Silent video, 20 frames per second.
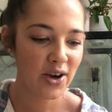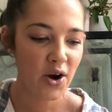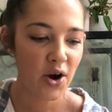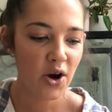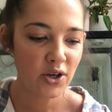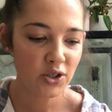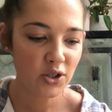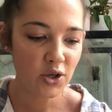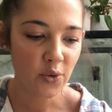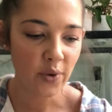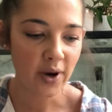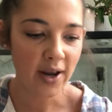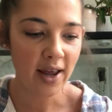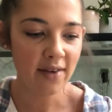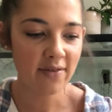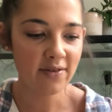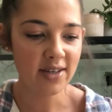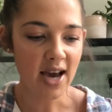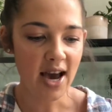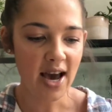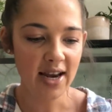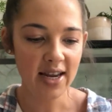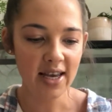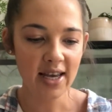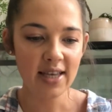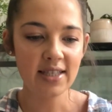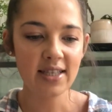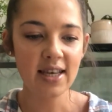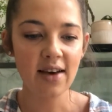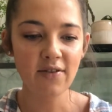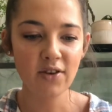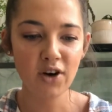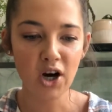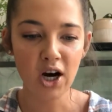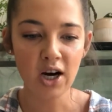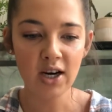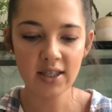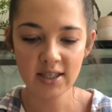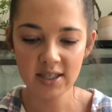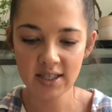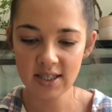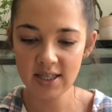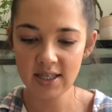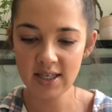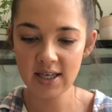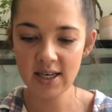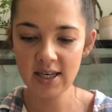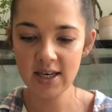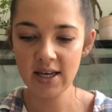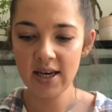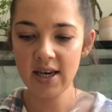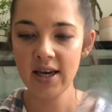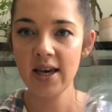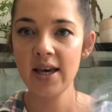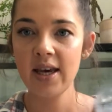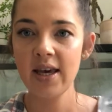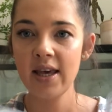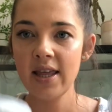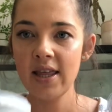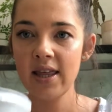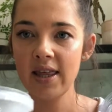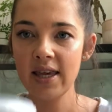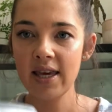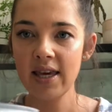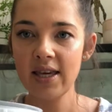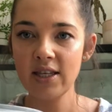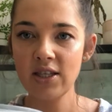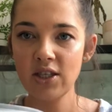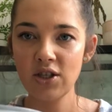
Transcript: So what I've done is I've got these